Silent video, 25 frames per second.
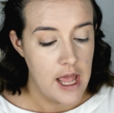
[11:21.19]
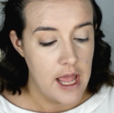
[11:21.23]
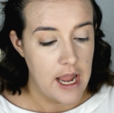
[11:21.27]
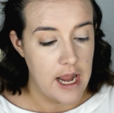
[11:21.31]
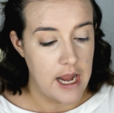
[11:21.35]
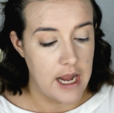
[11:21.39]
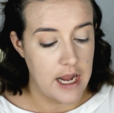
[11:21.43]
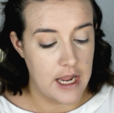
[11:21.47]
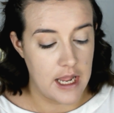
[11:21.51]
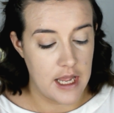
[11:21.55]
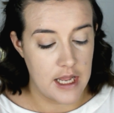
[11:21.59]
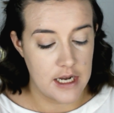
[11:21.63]

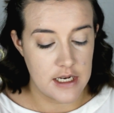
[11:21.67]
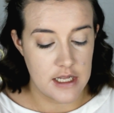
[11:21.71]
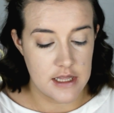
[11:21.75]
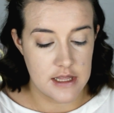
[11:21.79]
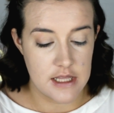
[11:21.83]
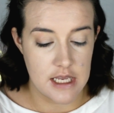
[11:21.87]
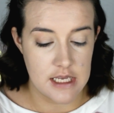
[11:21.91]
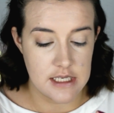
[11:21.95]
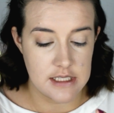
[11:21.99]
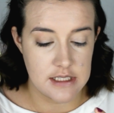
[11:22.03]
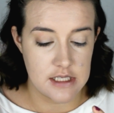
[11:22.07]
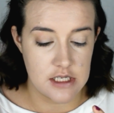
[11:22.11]
And
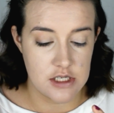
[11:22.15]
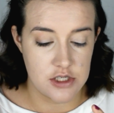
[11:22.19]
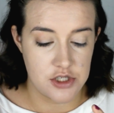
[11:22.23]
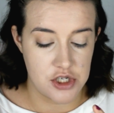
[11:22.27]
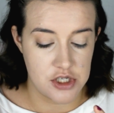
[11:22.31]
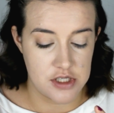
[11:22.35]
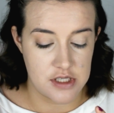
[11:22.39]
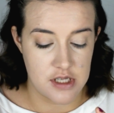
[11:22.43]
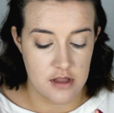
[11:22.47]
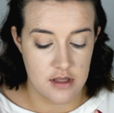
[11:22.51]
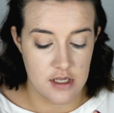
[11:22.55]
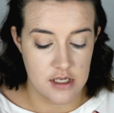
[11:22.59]
this is
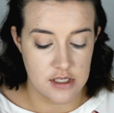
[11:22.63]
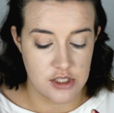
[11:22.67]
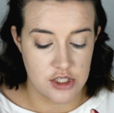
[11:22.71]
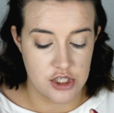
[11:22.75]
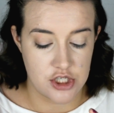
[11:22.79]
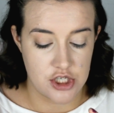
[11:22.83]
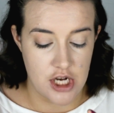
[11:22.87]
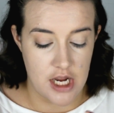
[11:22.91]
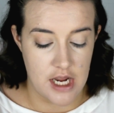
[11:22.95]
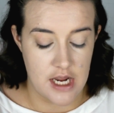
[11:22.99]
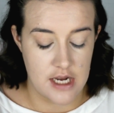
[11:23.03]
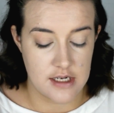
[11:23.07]
just in this
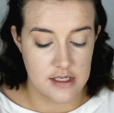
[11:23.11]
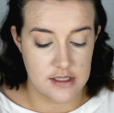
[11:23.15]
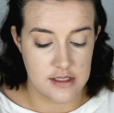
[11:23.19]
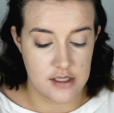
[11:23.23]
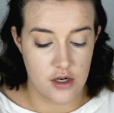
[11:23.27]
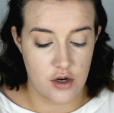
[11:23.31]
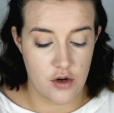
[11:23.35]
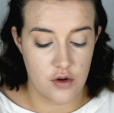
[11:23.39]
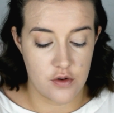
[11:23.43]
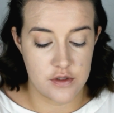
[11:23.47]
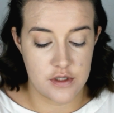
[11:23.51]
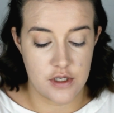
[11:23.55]
shade
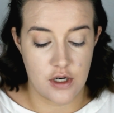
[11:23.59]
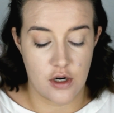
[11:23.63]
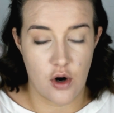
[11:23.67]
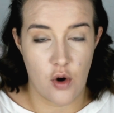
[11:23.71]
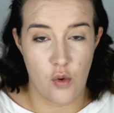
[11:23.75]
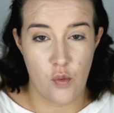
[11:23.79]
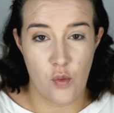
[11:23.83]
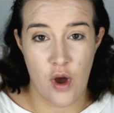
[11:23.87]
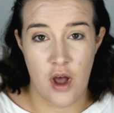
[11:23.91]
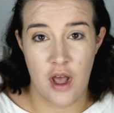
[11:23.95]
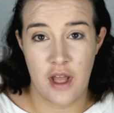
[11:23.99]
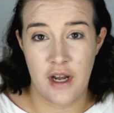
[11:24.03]

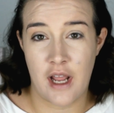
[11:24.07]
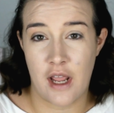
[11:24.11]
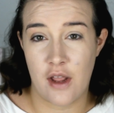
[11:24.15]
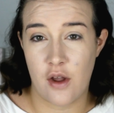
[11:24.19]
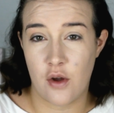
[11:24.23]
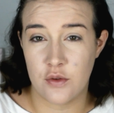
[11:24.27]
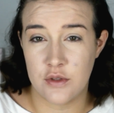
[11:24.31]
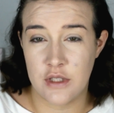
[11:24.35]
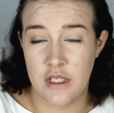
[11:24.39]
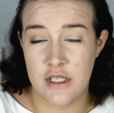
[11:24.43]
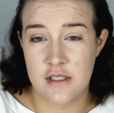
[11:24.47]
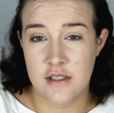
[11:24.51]
001. I
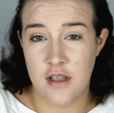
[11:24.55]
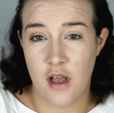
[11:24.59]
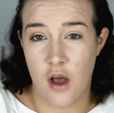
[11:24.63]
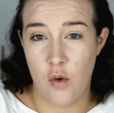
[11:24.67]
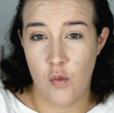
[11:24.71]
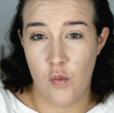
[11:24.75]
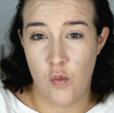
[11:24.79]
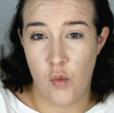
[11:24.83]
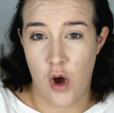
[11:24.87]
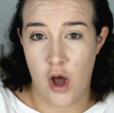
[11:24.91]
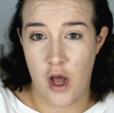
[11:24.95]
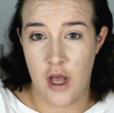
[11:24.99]
only saw
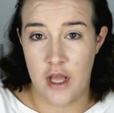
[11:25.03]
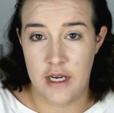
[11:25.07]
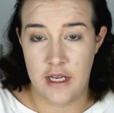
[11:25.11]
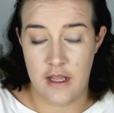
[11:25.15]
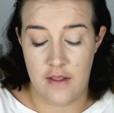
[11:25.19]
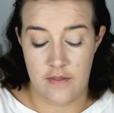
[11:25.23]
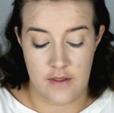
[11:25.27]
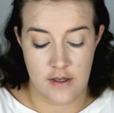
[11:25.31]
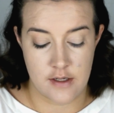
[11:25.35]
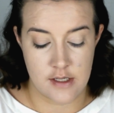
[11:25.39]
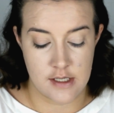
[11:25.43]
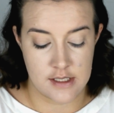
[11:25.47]
one
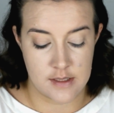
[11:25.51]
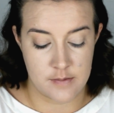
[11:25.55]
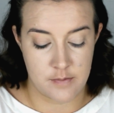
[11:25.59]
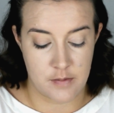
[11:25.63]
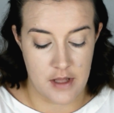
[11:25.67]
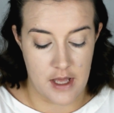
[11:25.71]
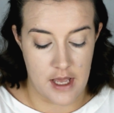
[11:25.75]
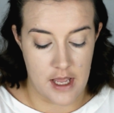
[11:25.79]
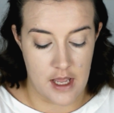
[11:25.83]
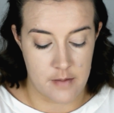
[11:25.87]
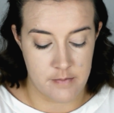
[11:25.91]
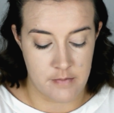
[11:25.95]
in the
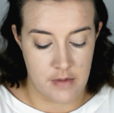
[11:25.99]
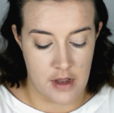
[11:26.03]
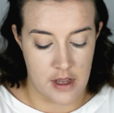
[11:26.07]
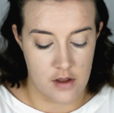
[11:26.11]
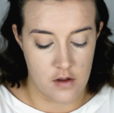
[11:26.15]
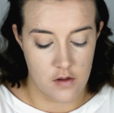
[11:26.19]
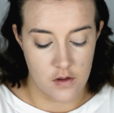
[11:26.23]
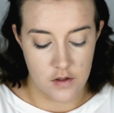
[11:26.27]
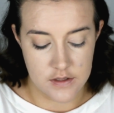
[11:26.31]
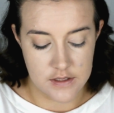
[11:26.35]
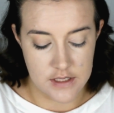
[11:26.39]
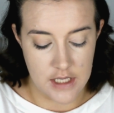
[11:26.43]
display at my
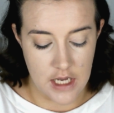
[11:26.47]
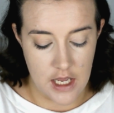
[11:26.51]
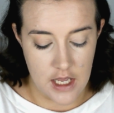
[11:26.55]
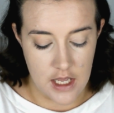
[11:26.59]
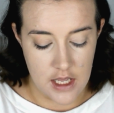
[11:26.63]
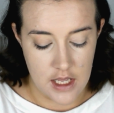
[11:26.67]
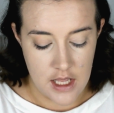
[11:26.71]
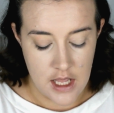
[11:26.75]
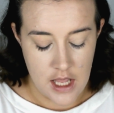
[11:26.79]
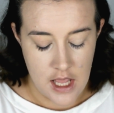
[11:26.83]
Ulta.